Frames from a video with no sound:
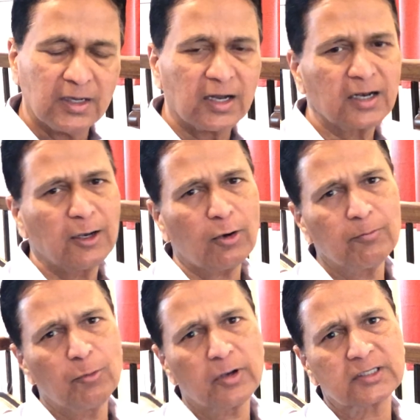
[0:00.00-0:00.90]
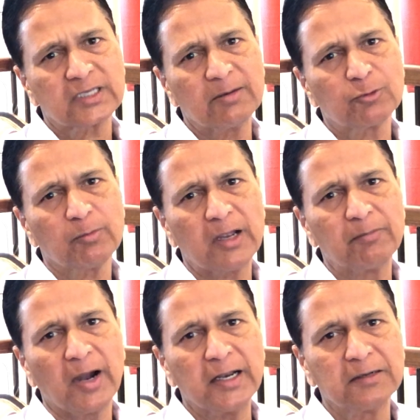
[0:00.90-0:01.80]
And a lot of books came to my
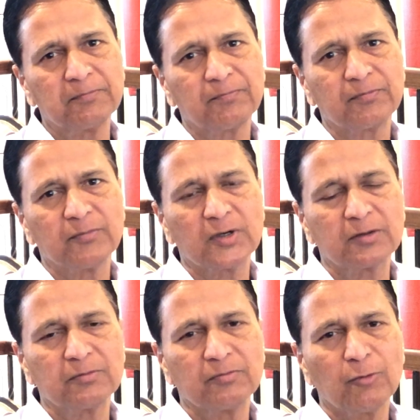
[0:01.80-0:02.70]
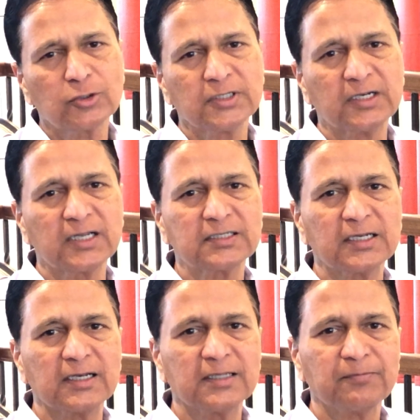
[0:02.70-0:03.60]
mind, but most
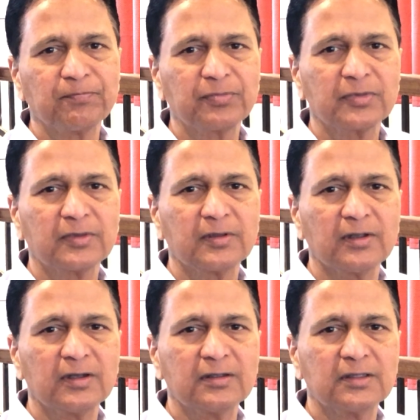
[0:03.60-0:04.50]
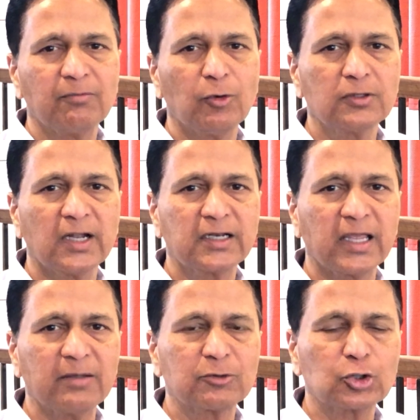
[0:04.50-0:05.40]
interestingly, the book that
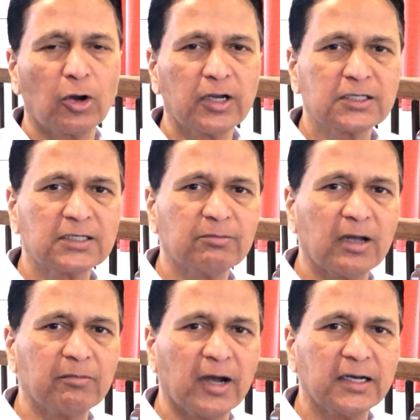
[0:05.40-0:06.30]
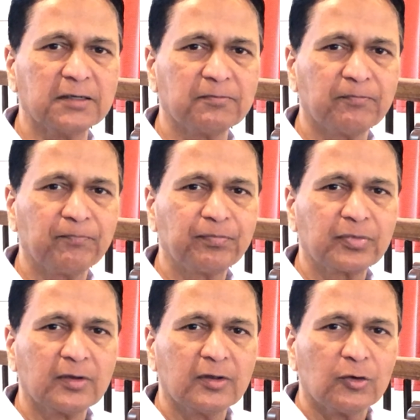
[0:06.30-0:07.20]
came strongest in my mind
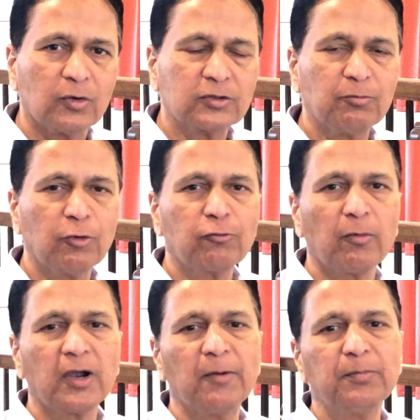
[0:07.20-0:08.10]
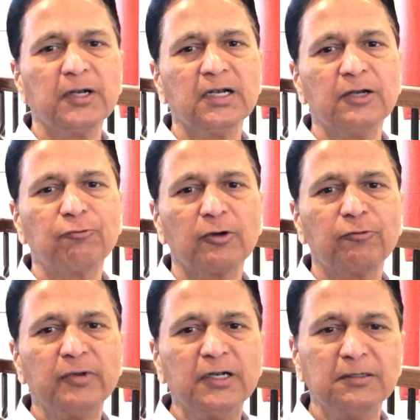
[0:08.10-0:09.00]
was a book from a completely different
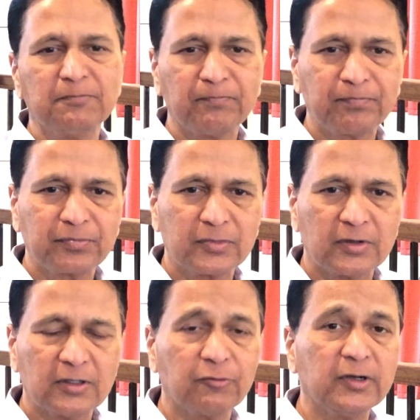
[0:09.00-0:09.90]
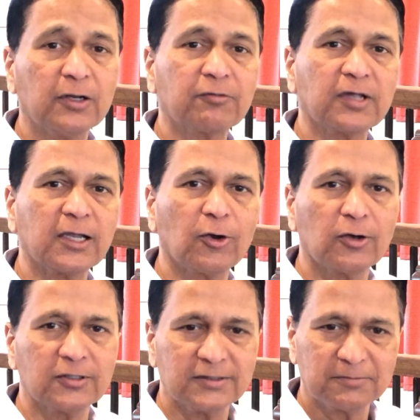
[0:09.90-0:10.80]
field, the field of
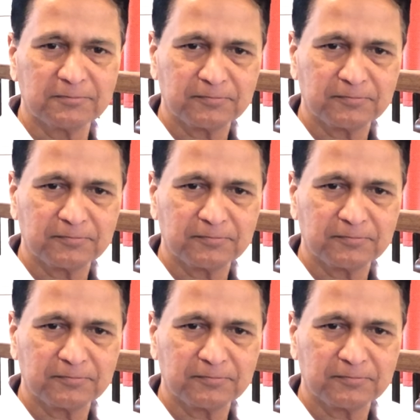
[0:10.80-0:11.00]
psychology.